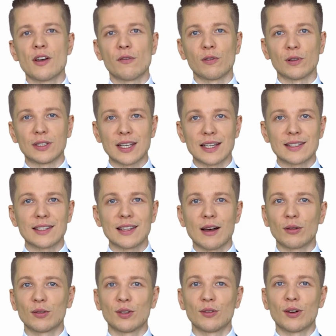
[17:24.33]
for testing
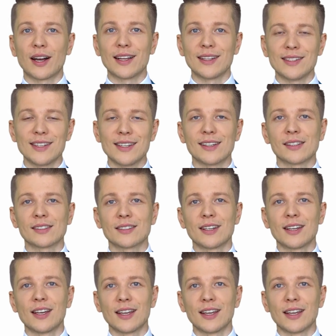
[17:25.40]
out your ideas,